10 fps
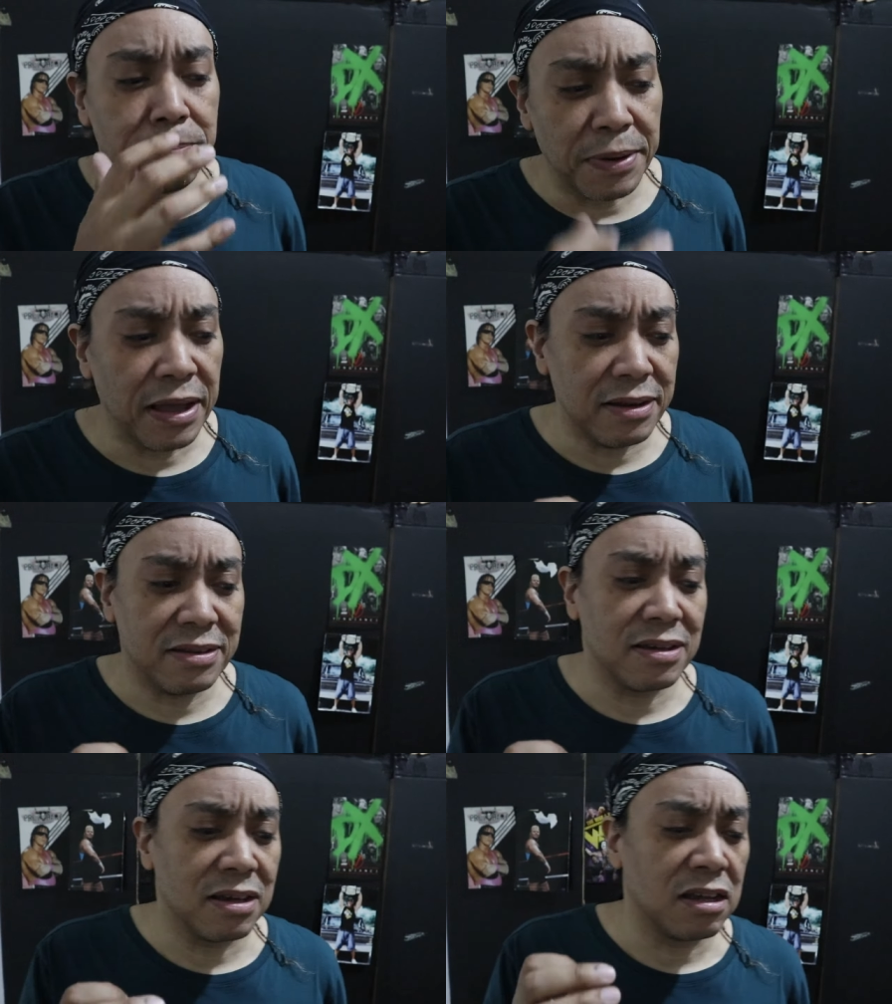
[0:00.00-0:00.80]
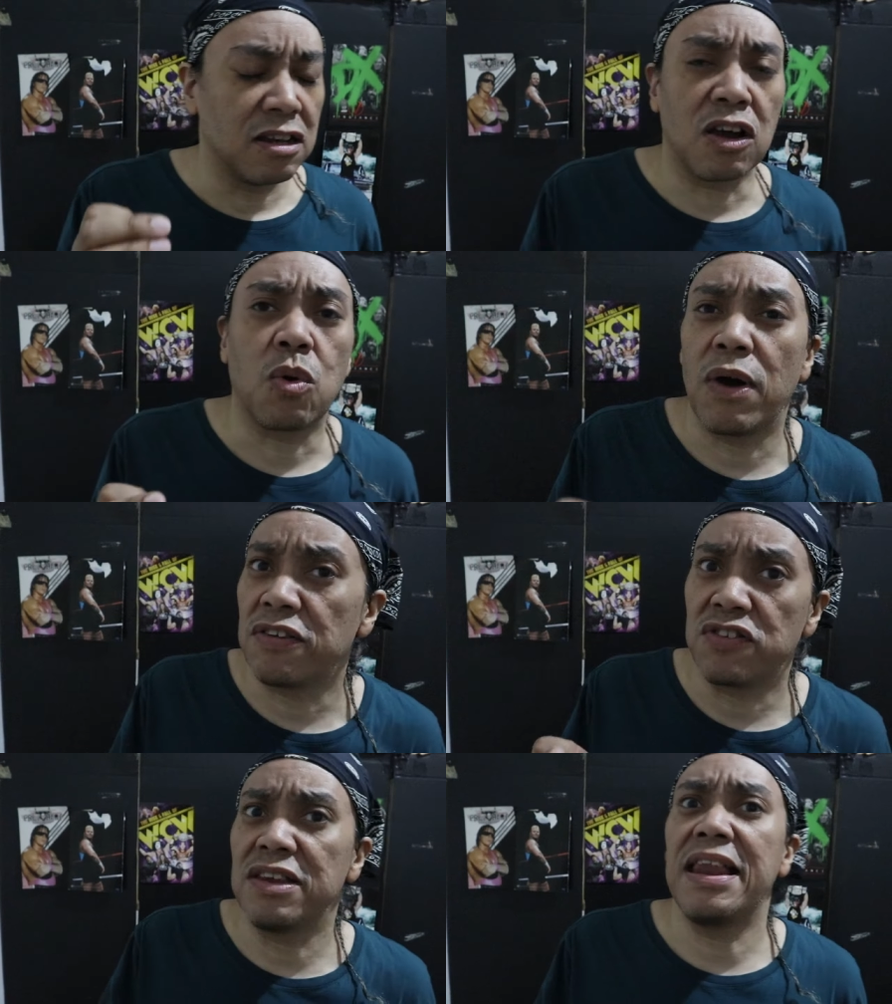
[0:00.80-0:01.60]
But the
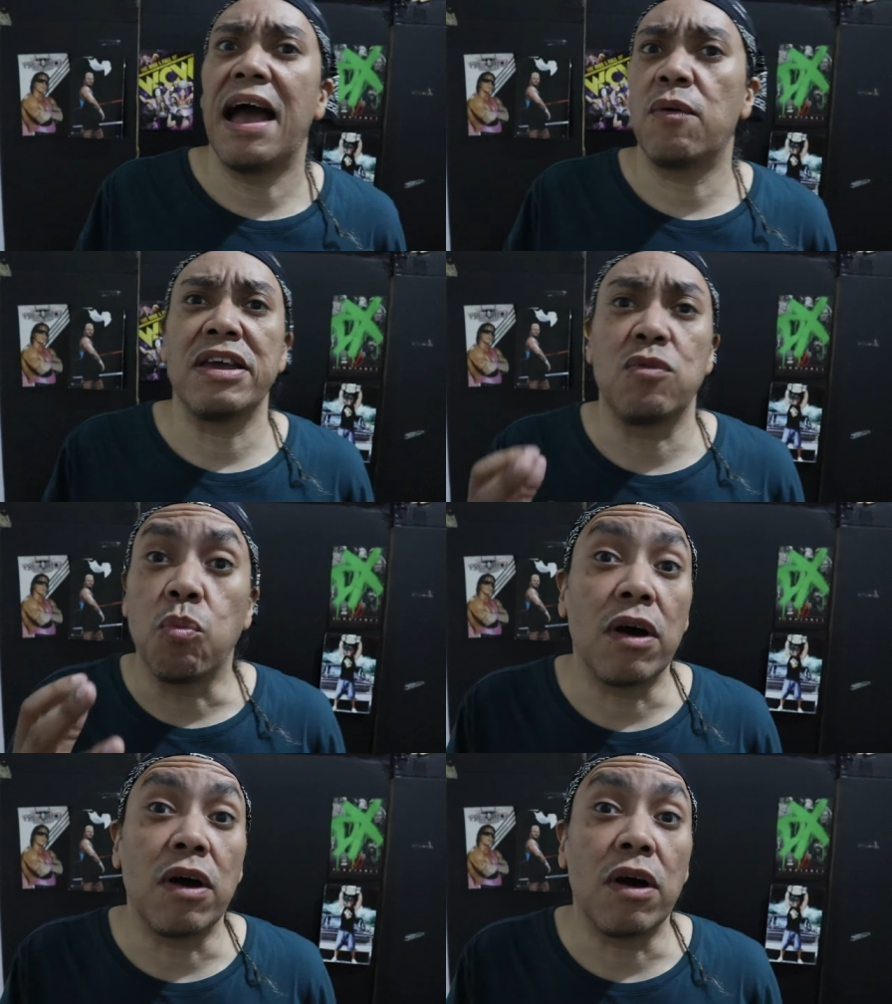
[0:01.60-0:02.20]
question now is